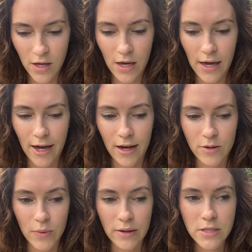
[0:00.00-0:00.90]

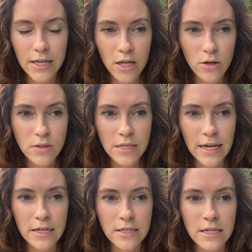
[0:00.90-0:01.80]
And when I was getting close to
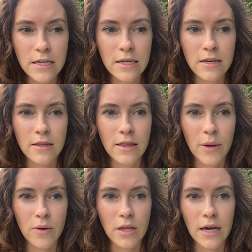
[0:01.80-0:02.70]
18, they
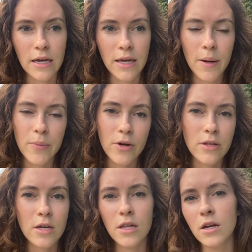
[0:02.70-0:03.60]
were like, yep, you're in
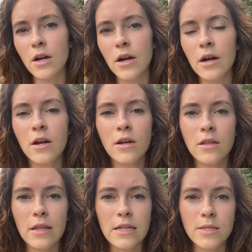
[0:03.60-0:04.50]
the clear.
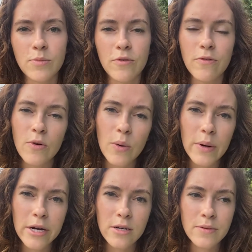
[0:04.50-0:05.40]
Let's move
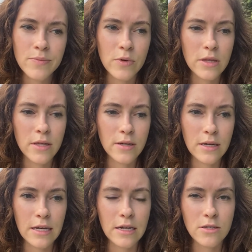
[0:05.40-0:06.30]
forward with
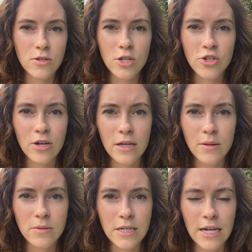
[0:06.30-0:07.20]
getting a surgery on
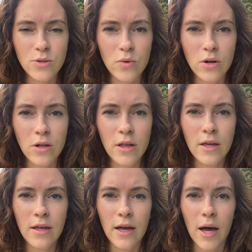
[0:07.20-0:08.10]
the schedule.
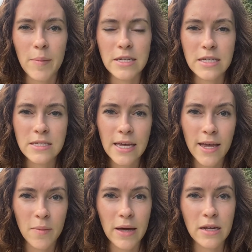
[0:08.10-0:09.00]
It did
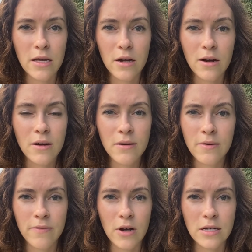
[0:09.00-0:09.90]
take about a year
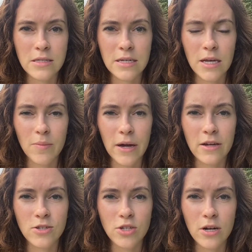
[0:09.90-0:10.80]
for us to get my
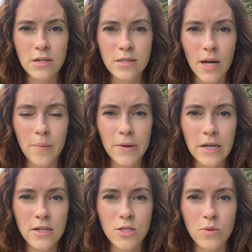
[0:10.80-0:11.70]
insurance
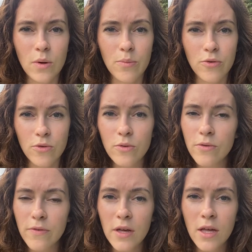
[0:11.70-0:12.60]
company to
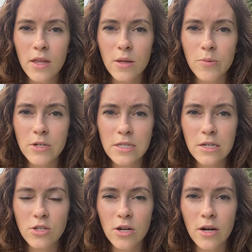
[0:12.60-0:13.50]
approve the
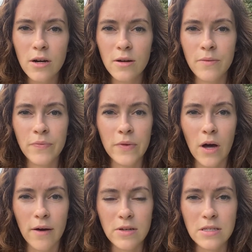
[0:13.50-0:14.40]
procedure.
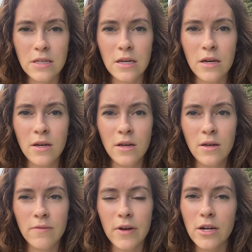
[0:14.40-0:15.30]
Obviously,
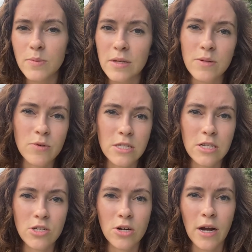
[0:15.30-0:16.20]
very expensive
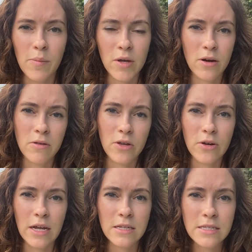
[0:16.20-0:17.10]
procedure. I'm here in the
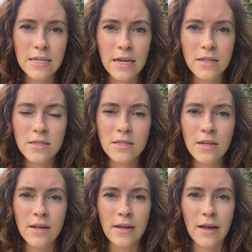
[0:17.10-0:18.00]
United States.
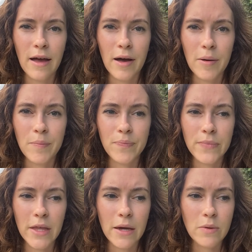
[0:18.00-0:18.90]

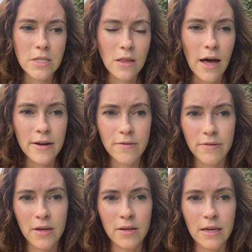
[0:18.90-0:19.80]
It was a lot of
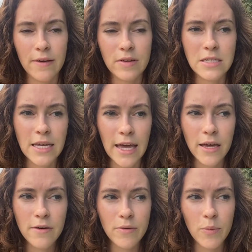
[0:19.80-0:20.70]
give and
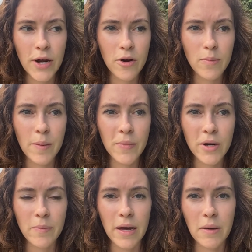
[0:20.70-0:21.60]
take from what I
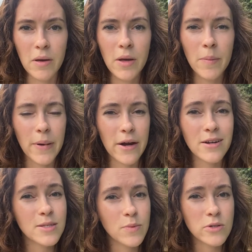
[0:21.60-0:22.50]
remember. My
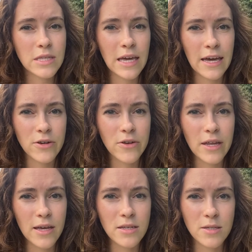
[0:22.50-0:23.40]
parents mostly handled
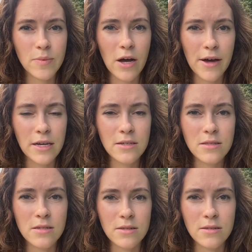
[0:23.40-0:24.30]
it, to be
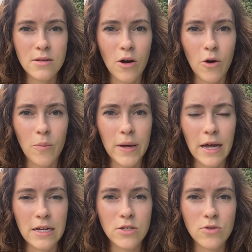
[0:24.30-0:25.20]
honest. So, but
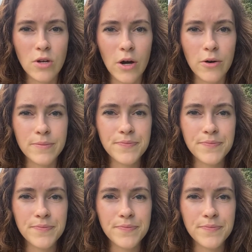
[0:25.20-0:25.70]
I do know